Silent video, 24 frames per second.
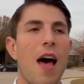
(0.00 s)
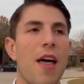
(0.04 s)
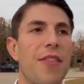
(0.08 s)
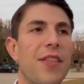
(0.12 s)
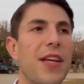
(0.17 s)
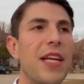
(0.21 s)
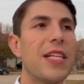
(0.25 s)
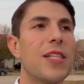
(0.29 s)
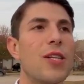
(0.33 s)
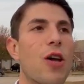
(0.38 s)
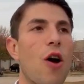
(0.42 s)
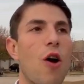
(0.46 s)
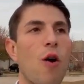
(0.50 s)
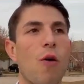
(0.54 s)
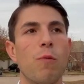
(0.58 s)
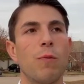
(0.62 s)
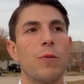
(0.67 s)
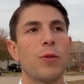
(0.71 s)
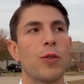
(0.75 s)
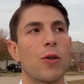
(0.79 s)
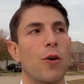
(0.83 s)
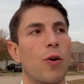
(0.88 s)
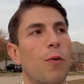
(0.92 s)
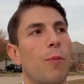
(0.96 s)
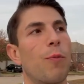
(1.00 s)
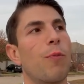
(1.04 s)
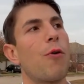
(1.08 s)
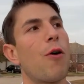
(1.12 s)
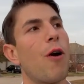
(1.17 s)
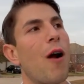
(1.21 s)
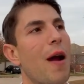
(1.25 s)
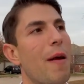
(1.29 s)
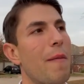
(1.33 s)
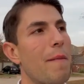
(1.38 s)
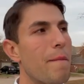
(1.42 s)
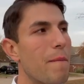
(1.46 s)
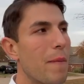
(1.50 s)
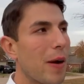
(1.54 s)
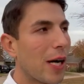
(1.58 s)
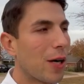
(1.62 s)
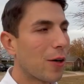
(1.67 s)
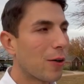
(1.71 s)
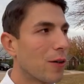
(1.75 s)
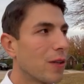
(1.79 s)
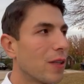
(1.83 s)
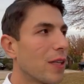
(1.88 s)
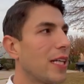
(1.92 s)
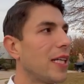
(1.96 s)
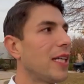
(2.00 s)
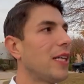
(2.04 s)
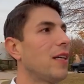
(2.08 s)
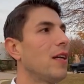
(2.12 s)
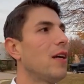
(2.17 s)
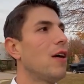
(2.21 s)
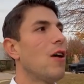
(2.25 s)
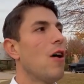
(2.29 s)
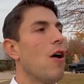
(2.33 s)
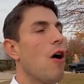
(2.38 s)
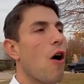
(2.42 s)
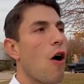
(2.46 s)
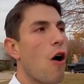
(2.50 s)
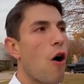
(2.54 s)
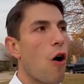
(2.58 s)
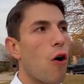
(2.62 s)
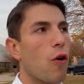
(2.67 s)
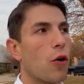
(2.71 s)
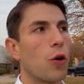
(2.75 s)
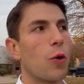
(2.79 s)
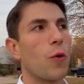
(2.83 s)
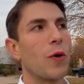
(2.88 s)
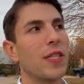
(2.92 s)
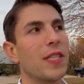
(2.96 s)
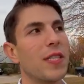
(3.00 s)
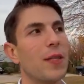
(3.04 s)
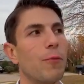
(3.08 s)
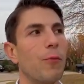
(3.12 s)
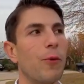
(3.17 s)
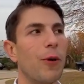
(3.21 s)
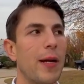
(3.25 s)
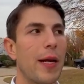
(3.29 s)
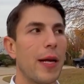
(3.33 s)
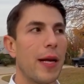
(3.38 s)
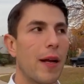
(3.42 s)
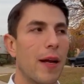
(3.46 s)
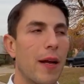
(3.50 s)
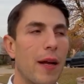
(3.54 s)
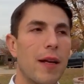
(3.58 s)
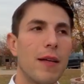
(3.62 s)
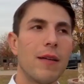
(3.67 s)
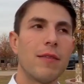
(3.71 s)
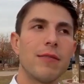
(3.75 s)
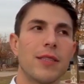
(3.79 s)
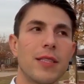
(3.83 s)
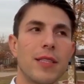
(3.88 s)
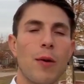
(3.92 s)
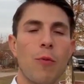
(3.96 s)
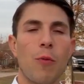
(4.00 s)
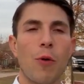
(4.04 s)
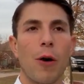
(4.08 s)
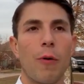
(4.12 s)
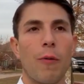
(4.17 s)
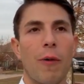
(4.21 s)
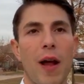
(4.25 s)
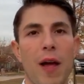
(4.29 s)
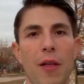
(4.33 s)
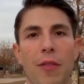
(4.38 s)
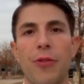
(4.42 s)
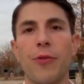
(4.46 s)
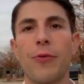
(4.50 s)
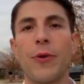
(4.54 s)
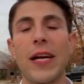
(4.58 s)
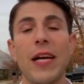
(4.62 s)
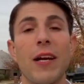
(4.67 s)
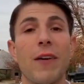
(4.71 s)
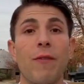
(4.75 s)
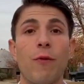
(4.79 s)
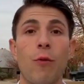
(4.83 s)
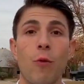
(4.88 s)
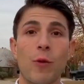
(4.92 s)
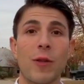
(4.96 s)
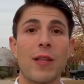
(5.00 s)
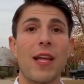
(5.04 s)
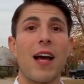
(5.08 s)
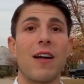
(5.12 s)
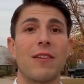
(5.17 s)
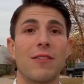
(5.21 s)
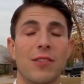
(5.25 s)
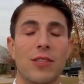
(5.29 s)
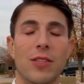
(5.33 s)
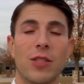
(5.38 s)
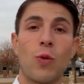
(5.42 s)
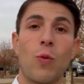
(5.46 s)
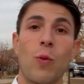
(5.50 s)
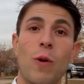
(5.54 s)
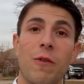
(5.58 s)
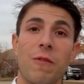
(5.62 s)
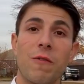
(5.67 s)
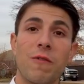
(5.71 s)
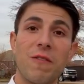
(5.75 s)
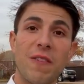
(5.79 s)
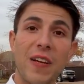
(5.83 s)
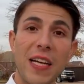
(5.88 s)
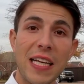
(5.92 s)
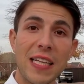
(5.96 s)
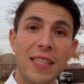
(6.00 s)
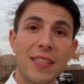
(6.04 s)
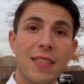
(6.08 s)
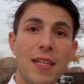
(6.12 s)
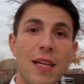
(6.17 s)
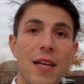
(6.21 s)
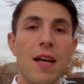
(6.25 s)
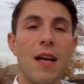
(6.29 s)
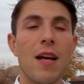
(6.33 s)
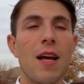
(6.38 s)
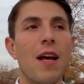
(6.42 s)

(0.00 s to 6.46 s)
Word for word: These homes are primarily all going to be somewhere around 3,000 to 4,000 square feet.